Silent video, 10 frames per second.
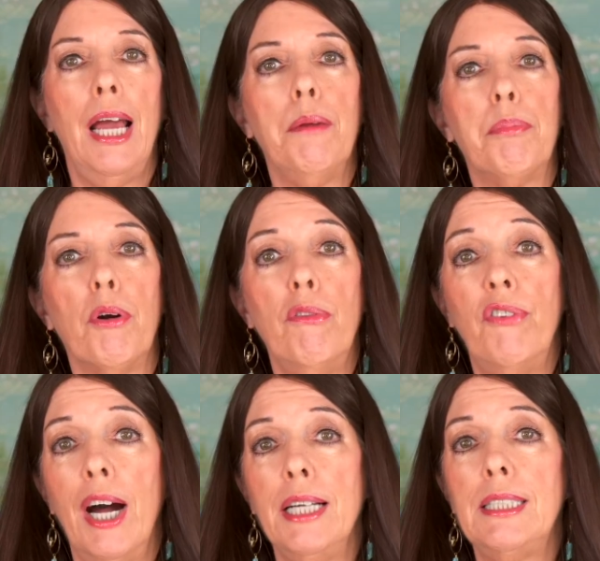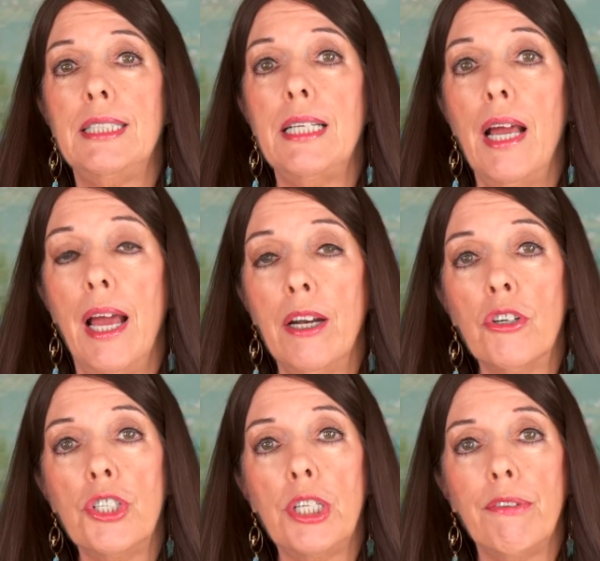and provides the
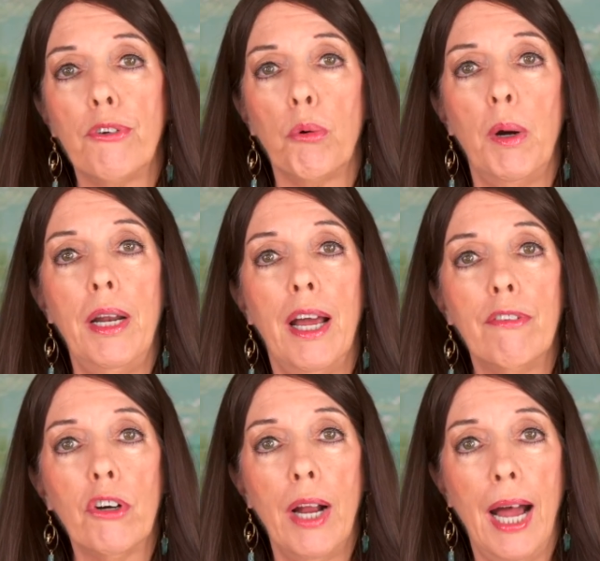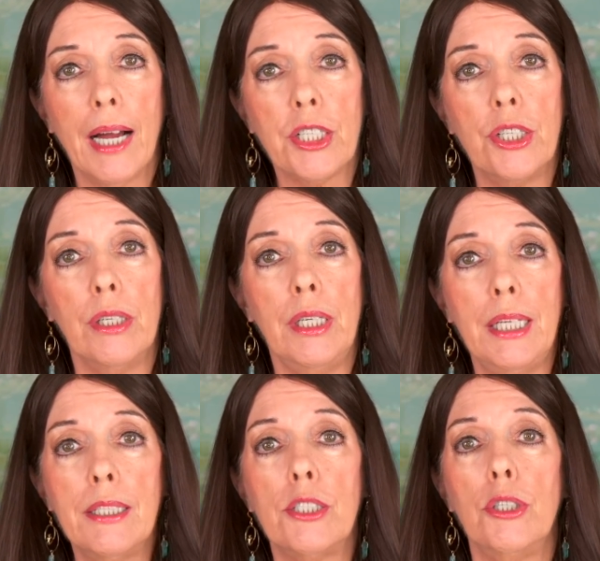energy for whatever action
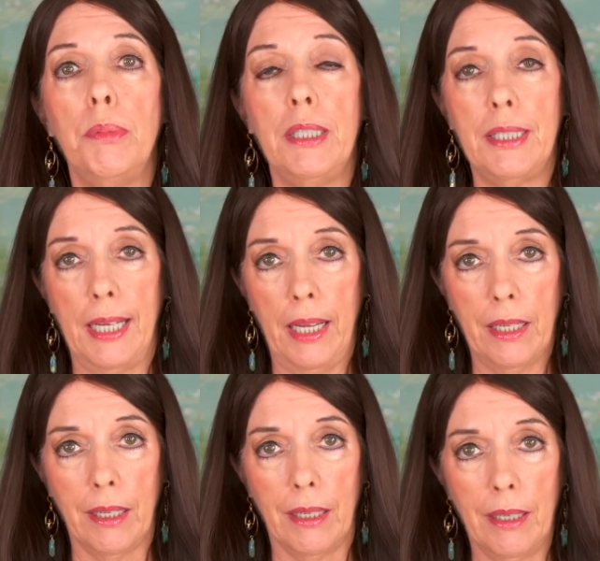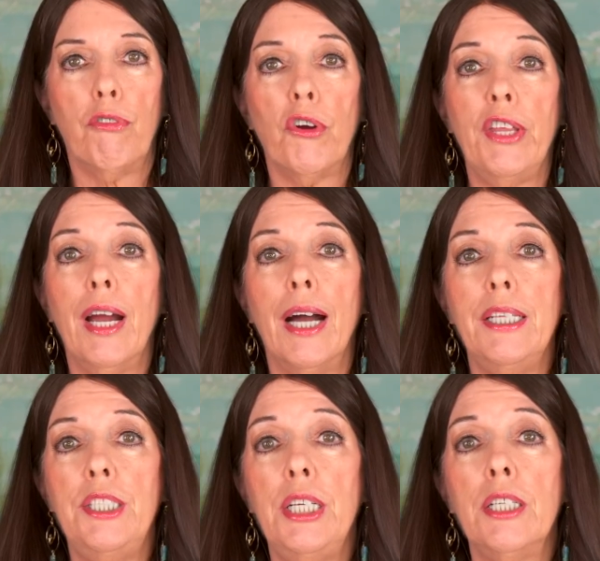needs to be taken for the
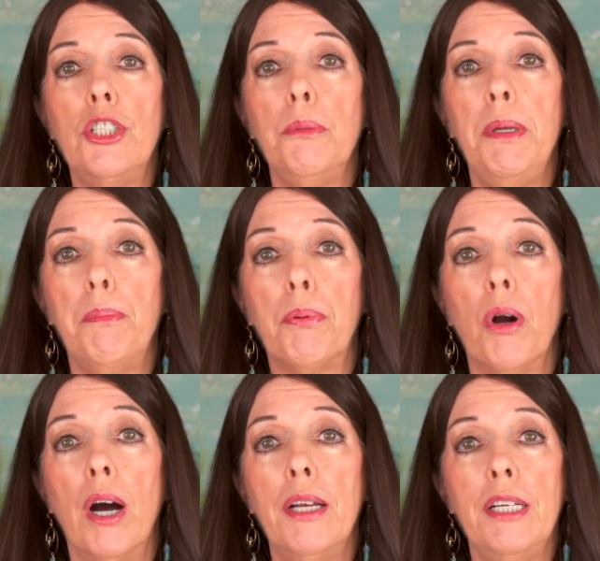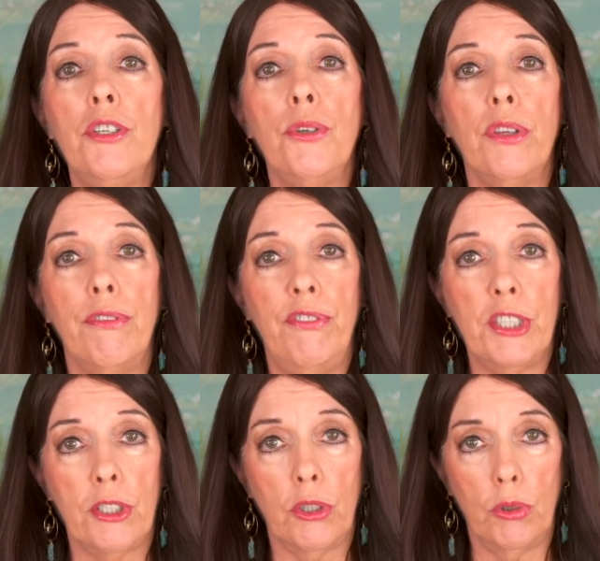idea to be brought into the
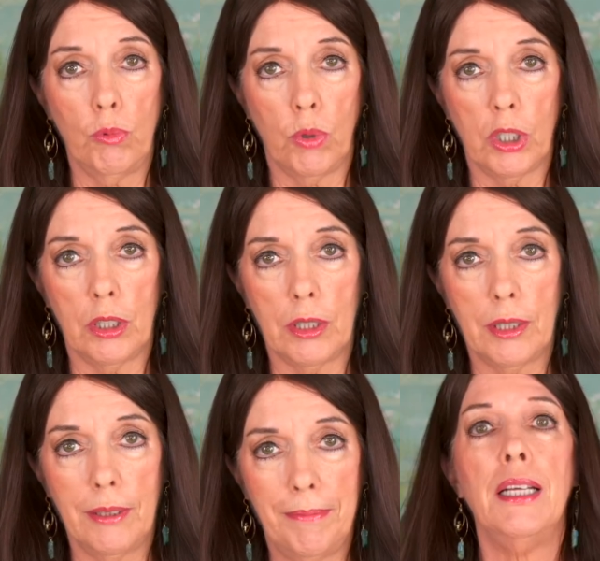physical world.